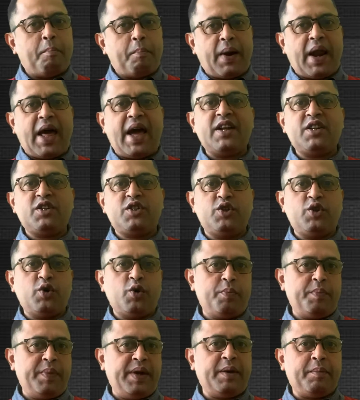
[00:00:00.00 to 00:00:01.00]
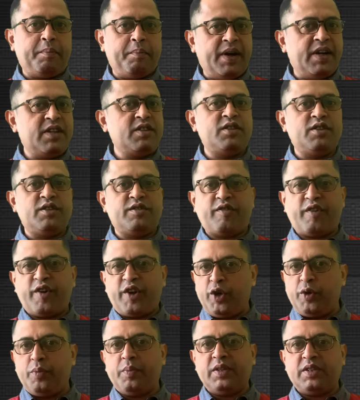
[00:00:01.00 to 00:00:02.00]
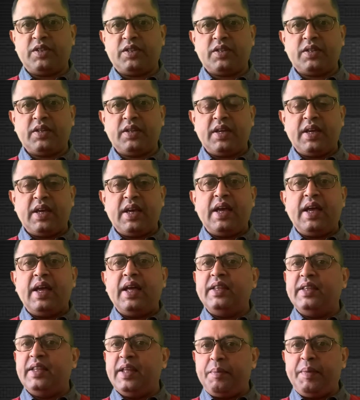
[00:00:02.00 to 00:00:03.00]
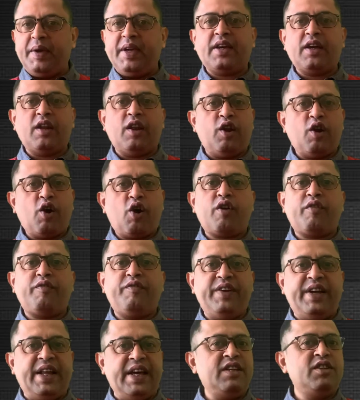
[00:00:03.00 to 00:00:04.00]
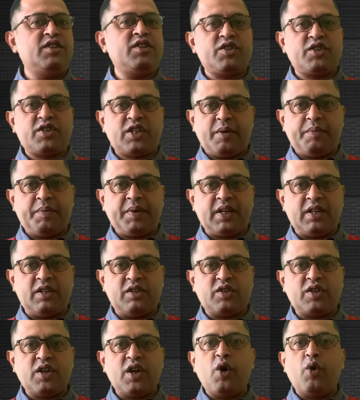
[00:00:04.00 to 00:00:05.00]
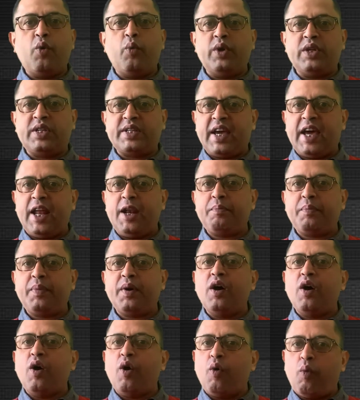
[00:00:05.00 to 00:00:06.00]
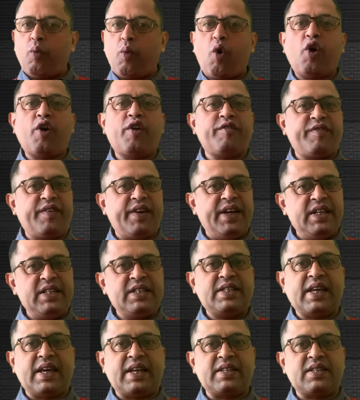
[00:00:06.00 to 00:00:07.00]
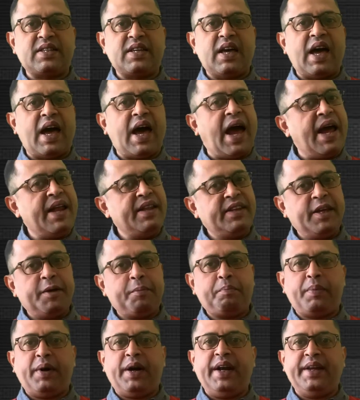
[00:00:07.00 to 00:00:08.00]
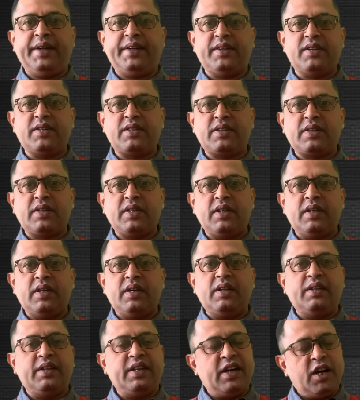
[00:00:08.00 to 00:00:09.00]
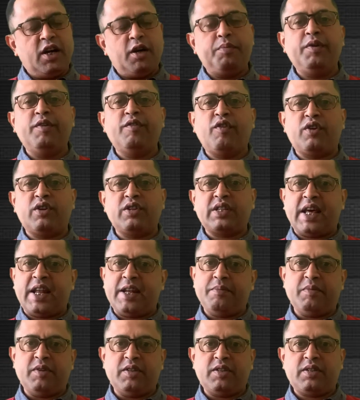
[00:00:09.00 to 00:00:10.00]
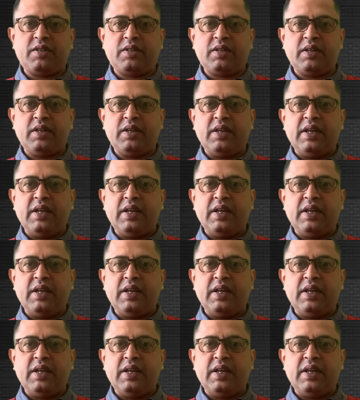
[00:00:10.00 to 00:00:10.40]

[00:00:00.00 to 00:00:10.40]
Plants don't make medicines for humans. They make a lot of dangerous chemicals which help ward off insects and their predators, the herbivorous animals.